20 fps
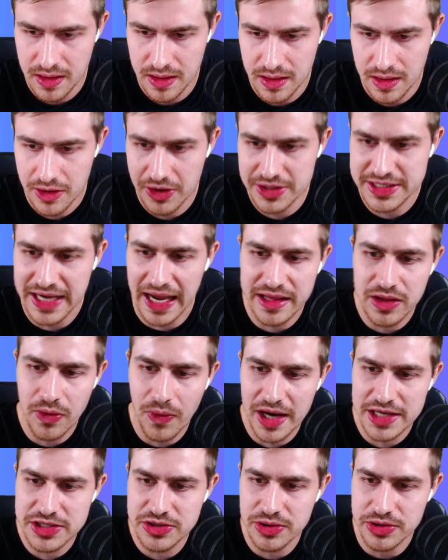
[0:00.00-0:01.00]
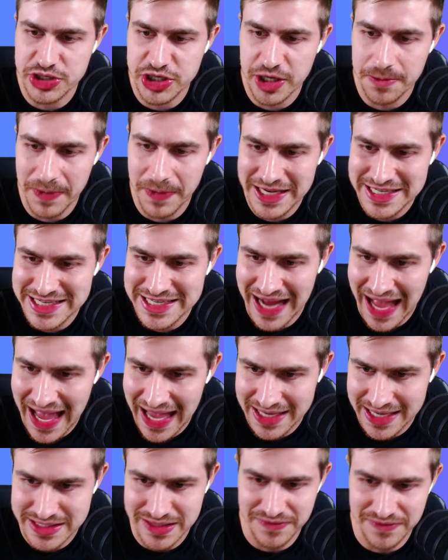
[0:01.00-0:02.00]
Because otherwise your chip isn't
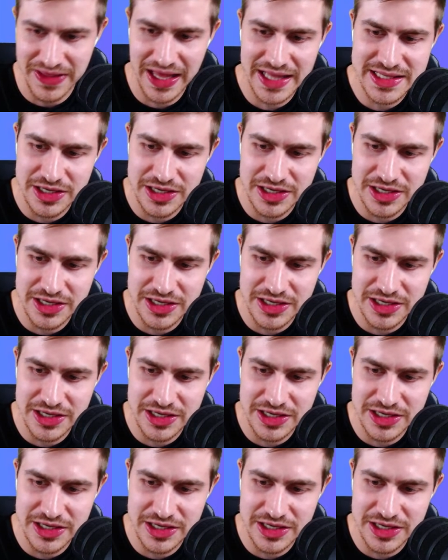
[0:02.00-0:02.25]
active.